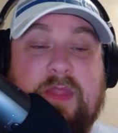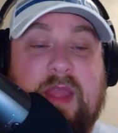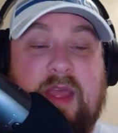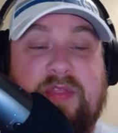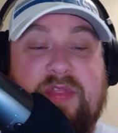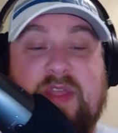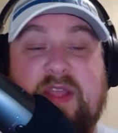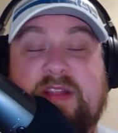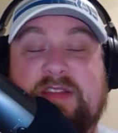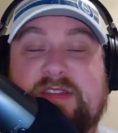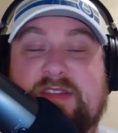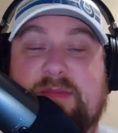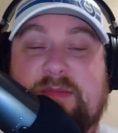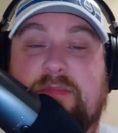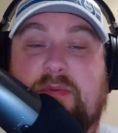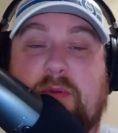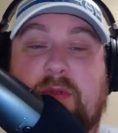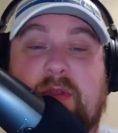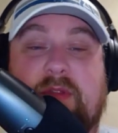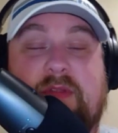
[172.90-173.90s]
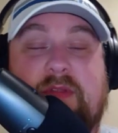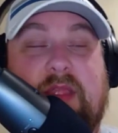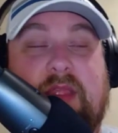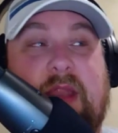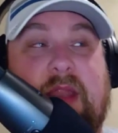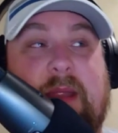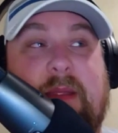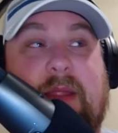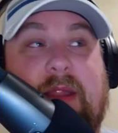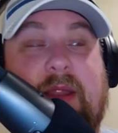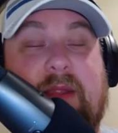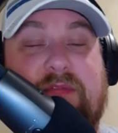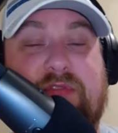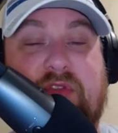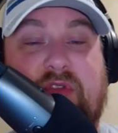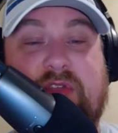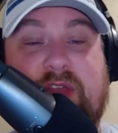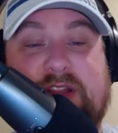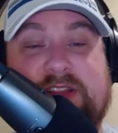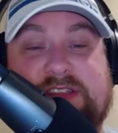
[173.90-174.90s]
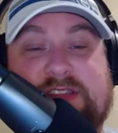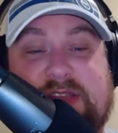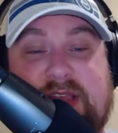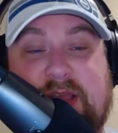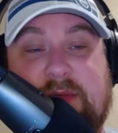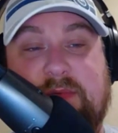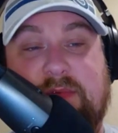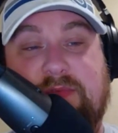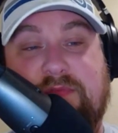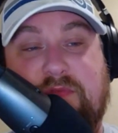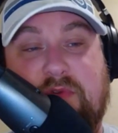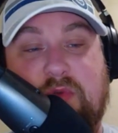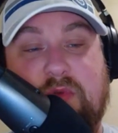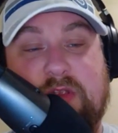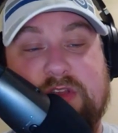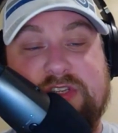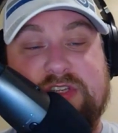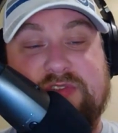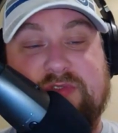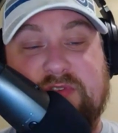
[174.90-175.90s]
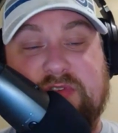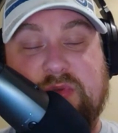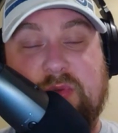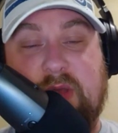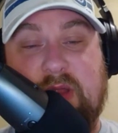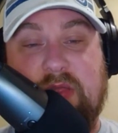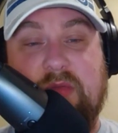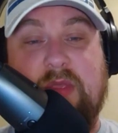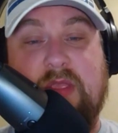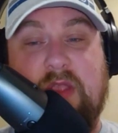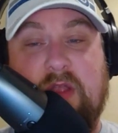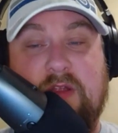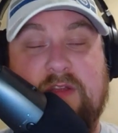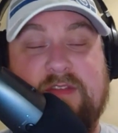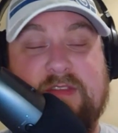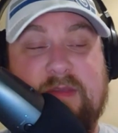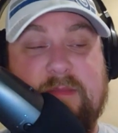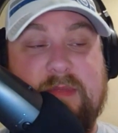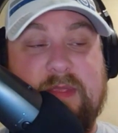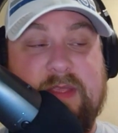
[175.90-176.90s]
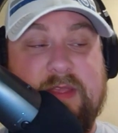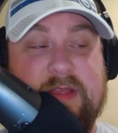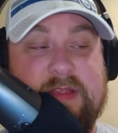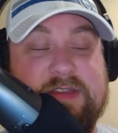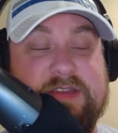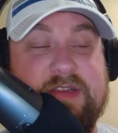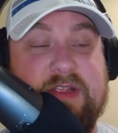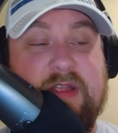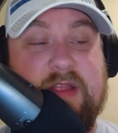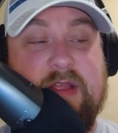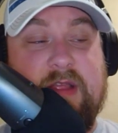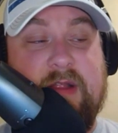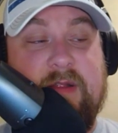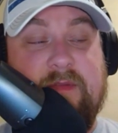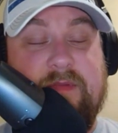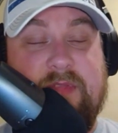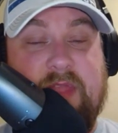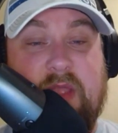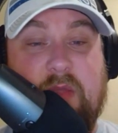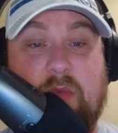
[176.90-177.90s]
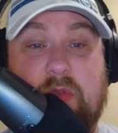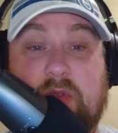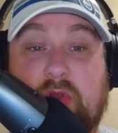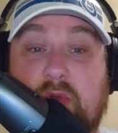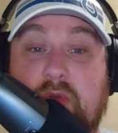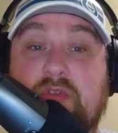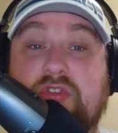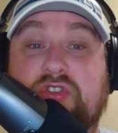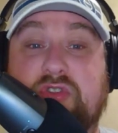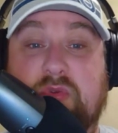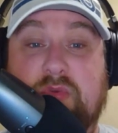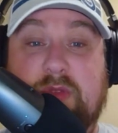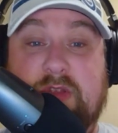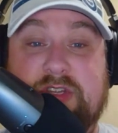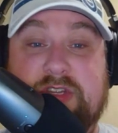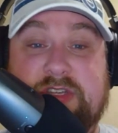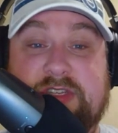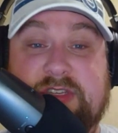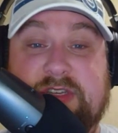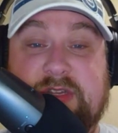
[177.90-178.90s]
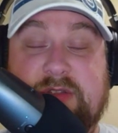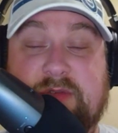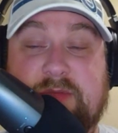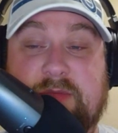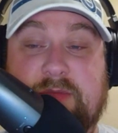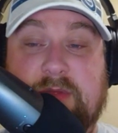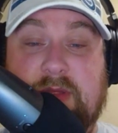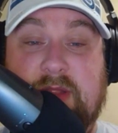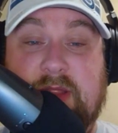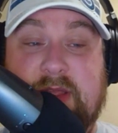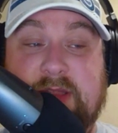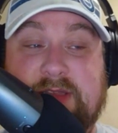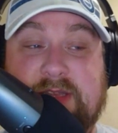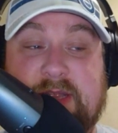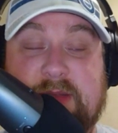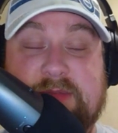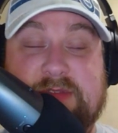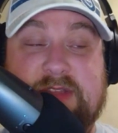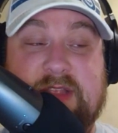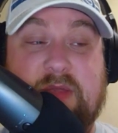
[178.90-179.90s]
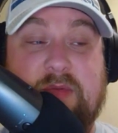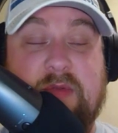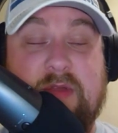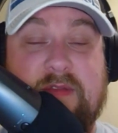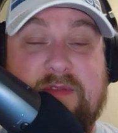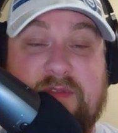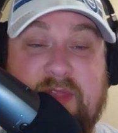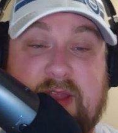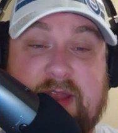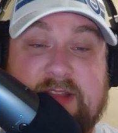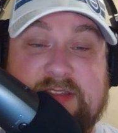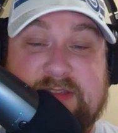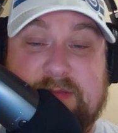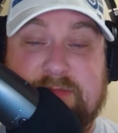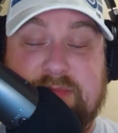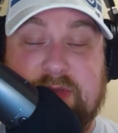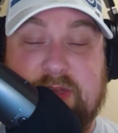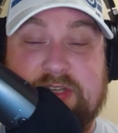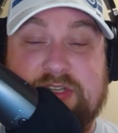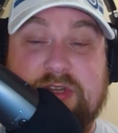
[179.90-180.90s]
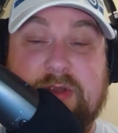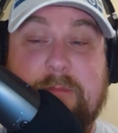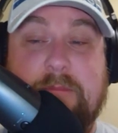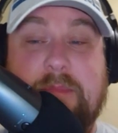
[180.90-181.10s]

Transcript: I think it's important, and I, and I throw that stat with four rushes for 23 yards up because they were crucial rushes too. A lot of times they were evading some pressure,